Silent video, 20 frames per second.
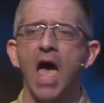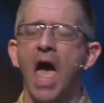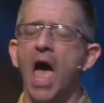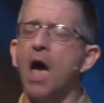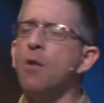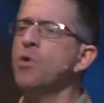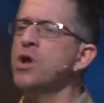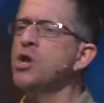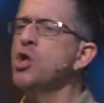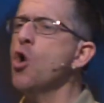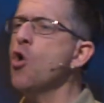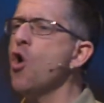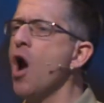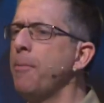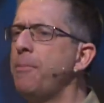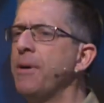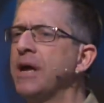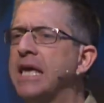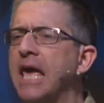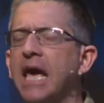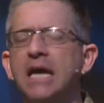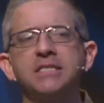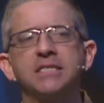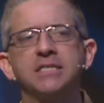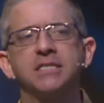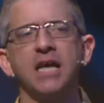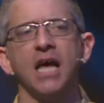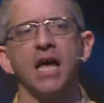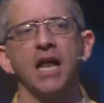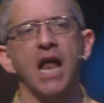And when you're up
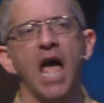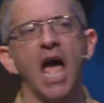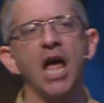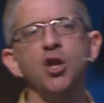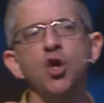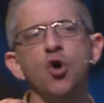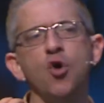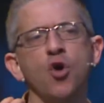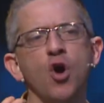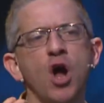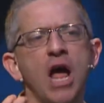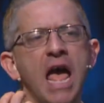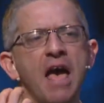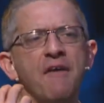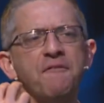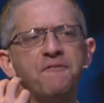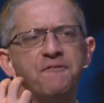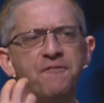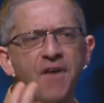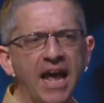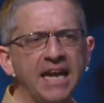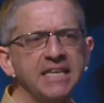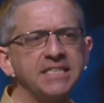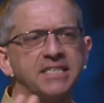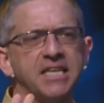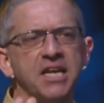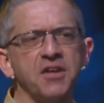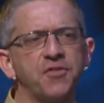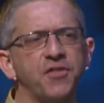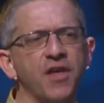against it and you're
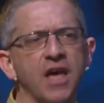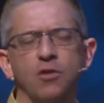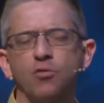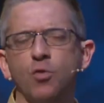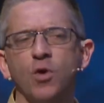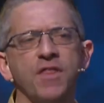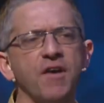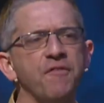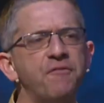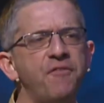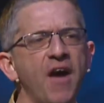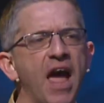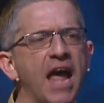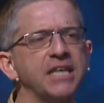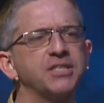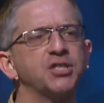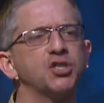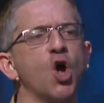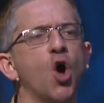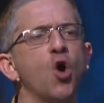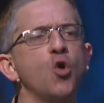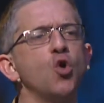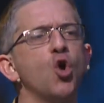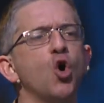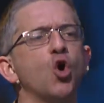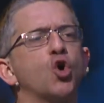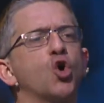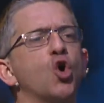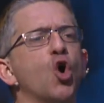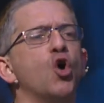facing things where the facts don't
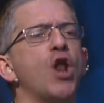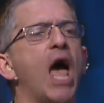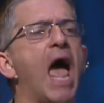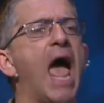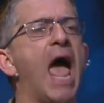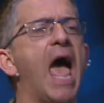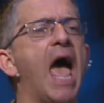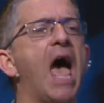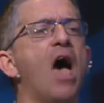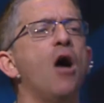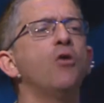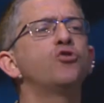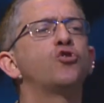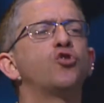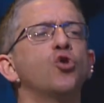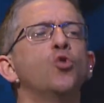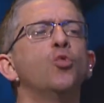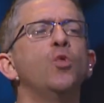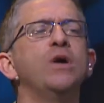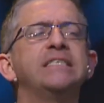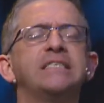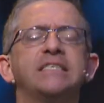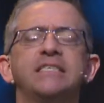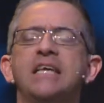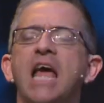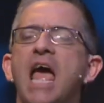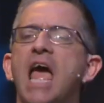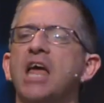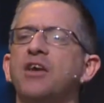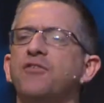look good, how do we
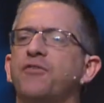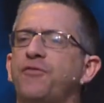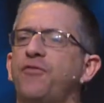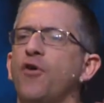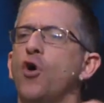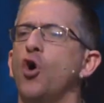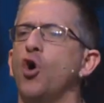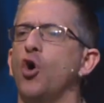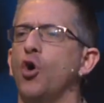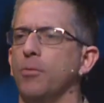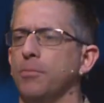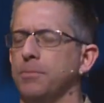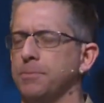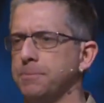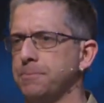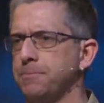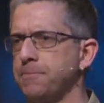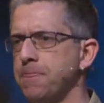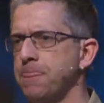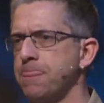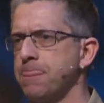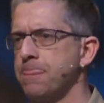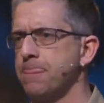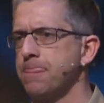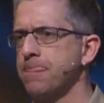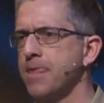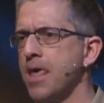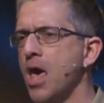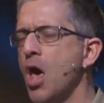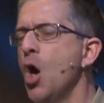stand firm?
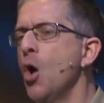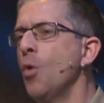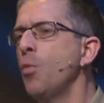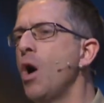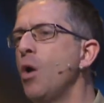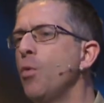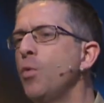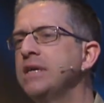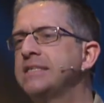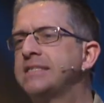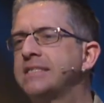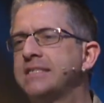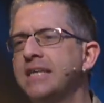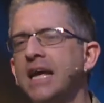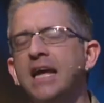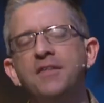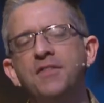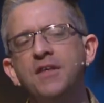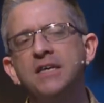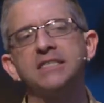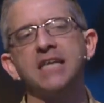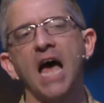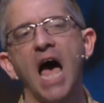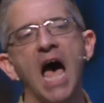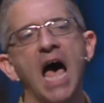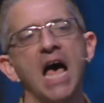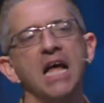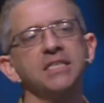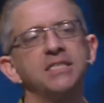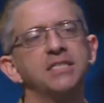Well, we see this
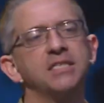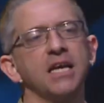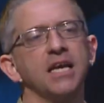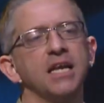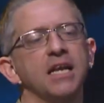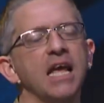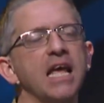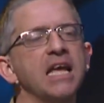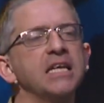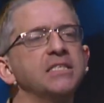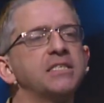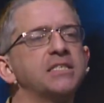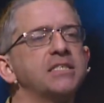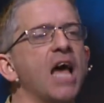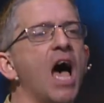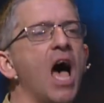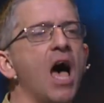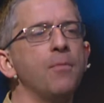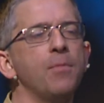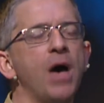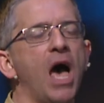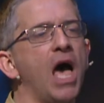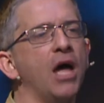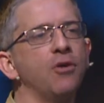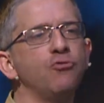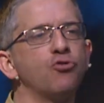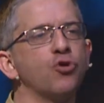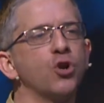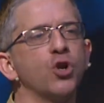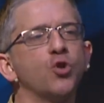answered in Psalm
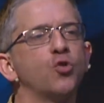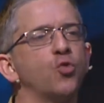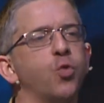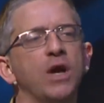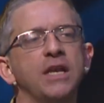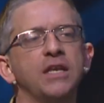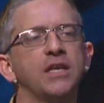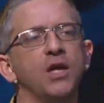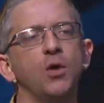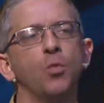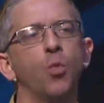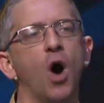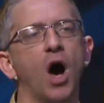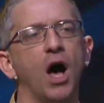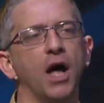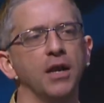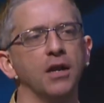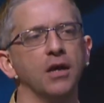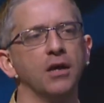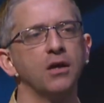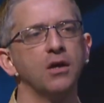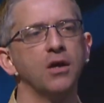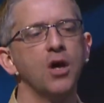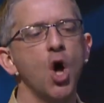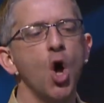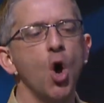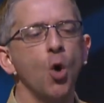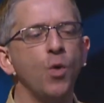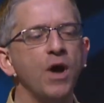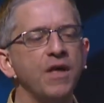121,
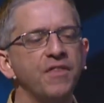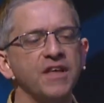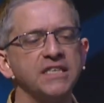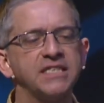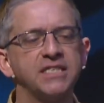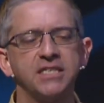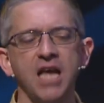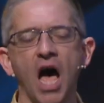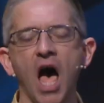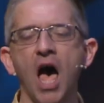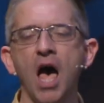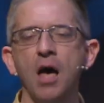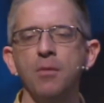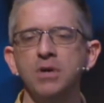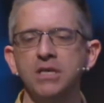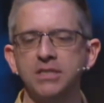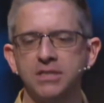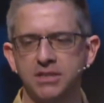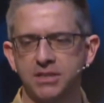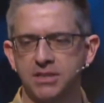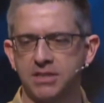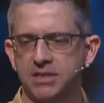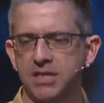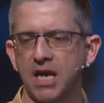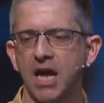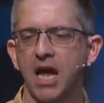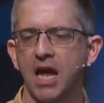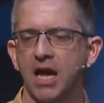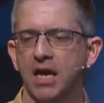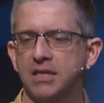where the psalmist
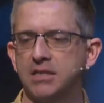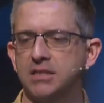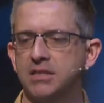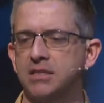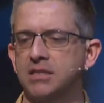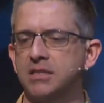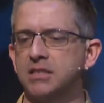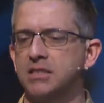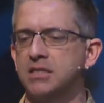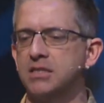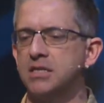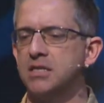says,